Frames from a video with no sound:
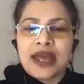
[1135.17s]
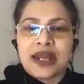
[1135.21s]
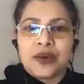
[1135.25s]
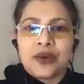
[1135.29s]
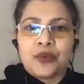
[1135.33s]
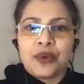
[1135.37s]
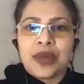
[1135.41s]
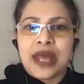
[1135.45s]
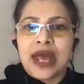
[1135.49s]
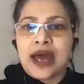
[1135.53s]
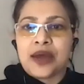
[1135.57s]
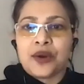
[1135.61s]
And
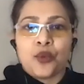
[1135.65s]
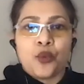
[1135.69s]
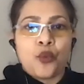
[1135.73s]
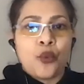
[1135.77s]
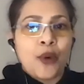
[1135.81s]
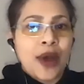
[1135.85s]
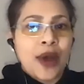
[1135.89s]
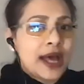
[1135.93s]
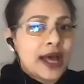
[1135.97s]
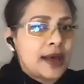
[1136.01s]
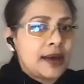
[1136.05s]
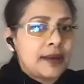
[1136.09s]
we had
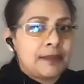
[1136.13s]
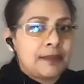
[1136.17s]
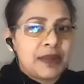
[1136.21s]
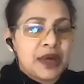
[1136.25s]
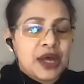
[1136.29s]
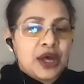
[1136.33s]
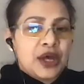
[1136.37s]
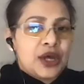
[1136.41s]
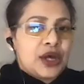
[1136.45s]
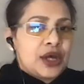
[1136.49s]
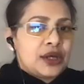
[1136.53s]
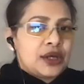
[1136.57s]
web
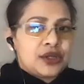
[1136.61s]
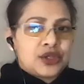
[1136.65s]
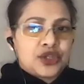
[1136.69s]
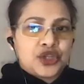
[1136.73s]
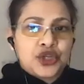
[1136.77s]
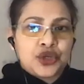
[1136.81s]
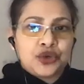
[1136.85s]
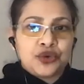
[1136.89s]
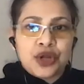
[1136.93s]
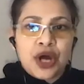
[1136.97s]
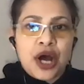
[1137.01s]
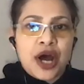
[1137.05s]

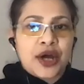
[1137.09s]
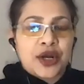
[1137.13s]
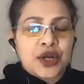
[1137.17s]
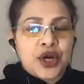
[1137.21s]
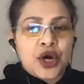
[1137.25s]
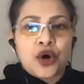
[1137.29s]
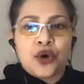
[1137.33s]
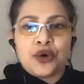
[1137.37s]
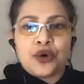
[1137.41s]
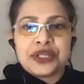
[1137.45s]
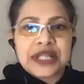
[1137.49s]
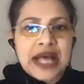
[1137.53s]

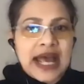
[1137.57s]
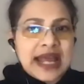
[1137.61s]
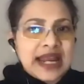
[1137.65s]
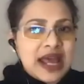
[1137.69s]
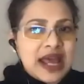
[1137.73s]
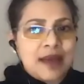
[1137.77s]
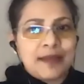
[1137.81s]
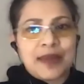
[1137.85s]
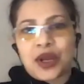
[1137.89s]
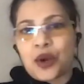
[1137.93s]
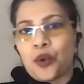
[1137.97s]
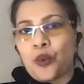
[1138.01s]
2.0
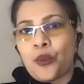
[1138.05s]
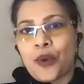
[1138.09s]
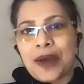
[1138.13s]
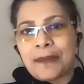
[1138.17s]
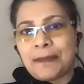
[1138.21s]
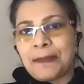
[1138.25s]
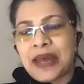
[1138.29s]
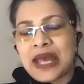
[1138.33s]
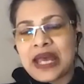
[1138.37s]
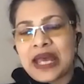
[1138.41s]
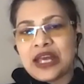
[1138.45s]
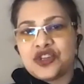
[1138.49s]
dynamic web
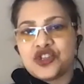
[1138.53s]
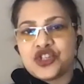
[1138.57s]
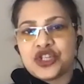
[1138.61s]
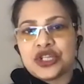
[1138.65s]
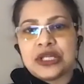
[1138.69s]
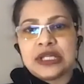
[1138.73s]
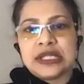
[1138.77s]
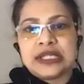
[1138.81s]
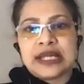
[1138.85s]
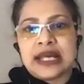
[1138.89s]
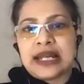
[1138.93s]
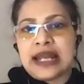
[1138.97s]

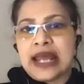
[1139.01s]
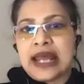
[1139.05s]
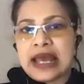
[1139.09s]
pages and wow.